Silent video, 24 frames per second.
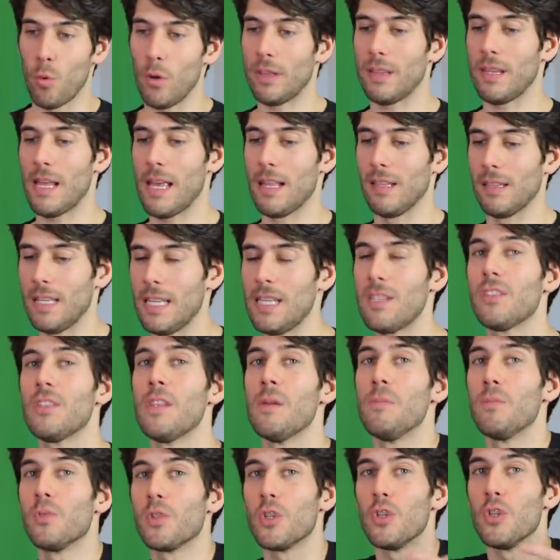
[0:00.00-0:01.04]
what that leads
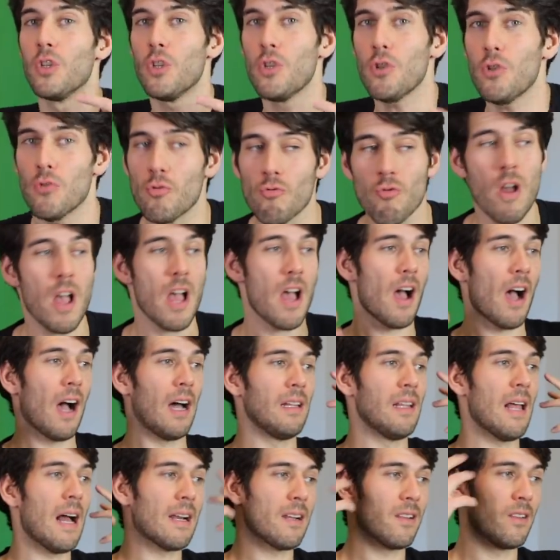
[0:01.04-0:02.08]
them to do
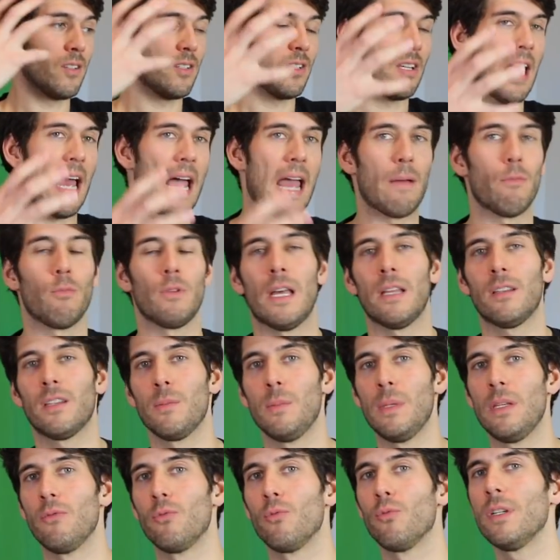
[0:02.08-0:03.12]
a lot of the time without
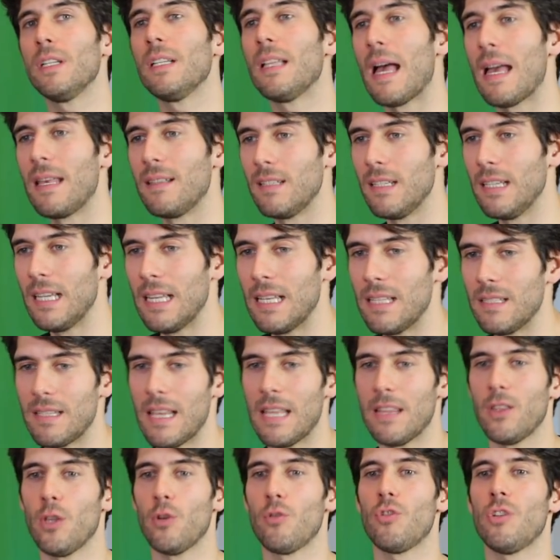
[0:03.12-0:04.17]
them even realizing it is
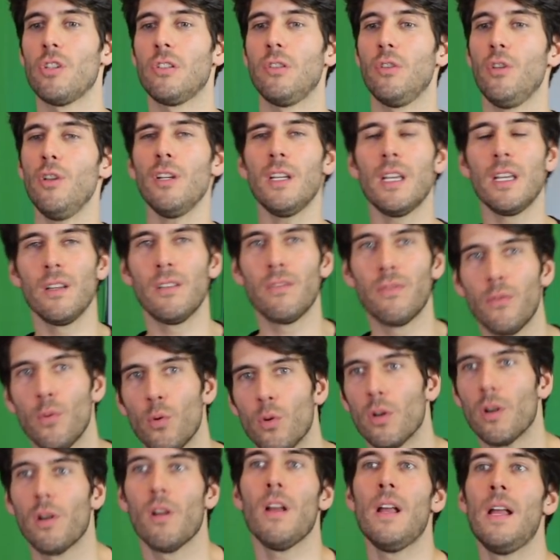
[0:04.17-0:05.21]
that they're just looking
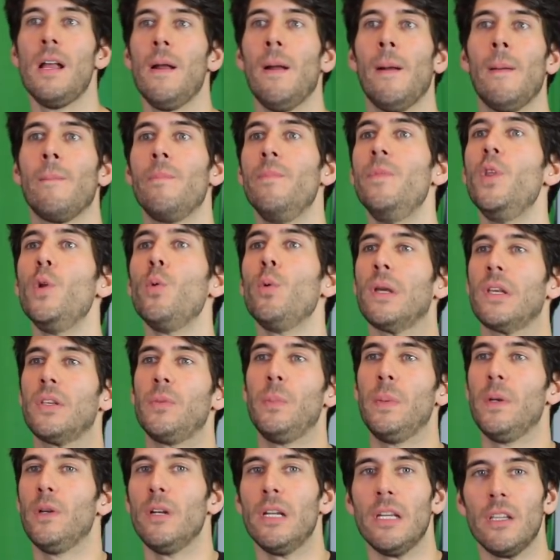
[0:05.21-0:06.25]
for new
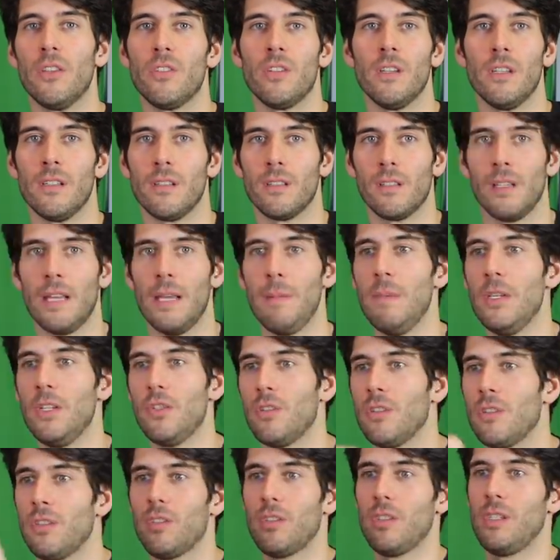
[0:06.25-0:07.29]
experiences. Let me
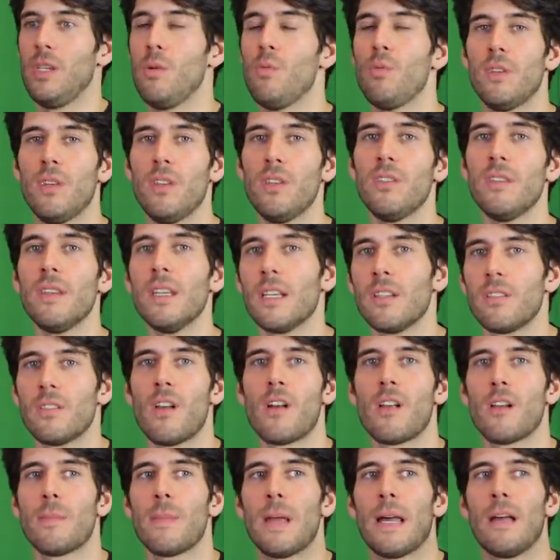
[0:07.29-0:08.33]
just see what this thing is
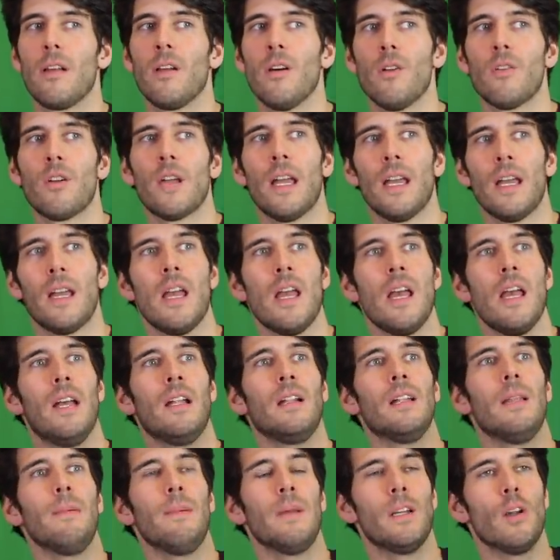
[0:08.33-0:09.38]
all about. Okay,
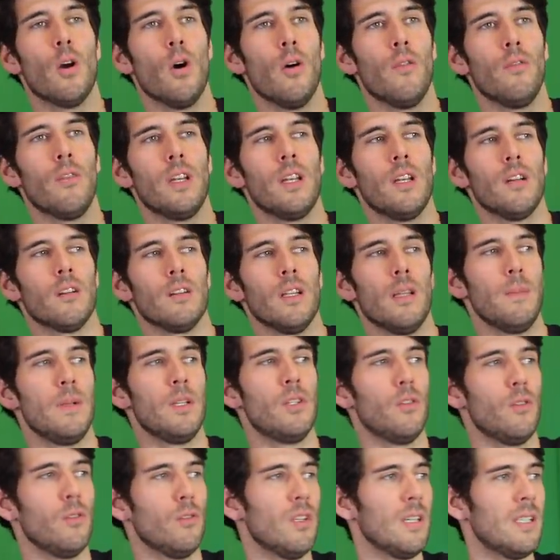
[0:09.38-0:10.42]
let me go over here. Let me
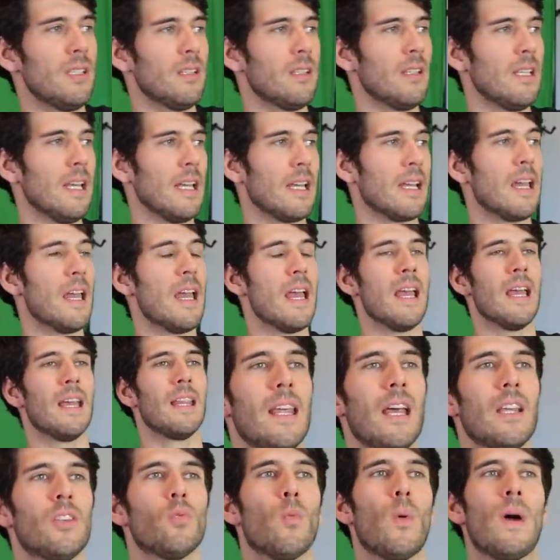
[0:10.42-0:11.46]
do this thing.
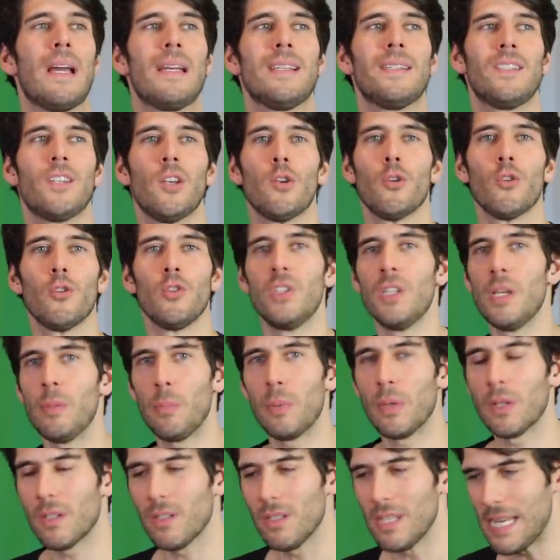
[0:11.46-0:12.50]
That's why
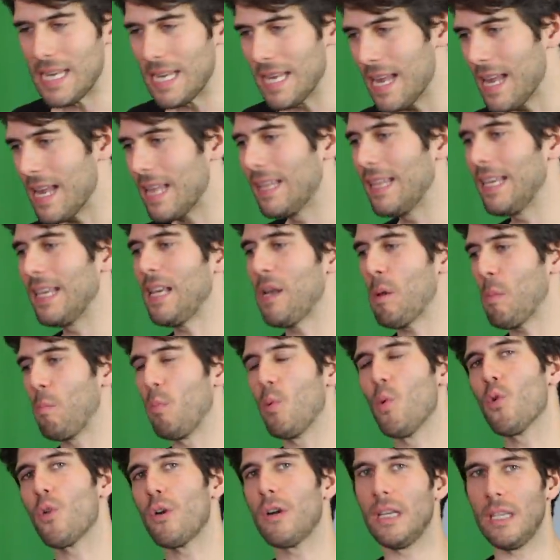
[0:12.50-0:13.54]
stereotypically they get
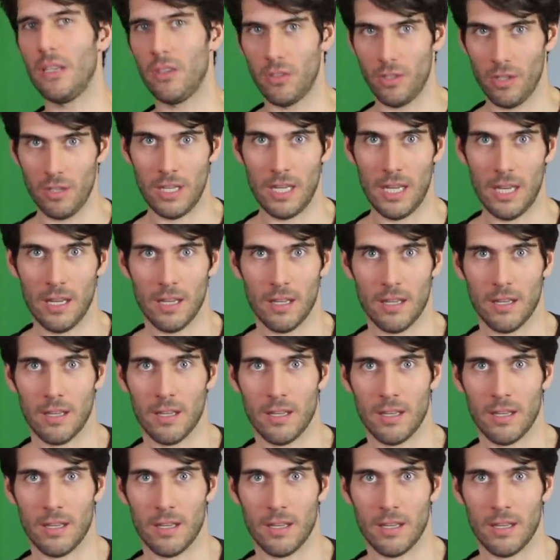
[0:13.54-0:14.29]
bored easily. And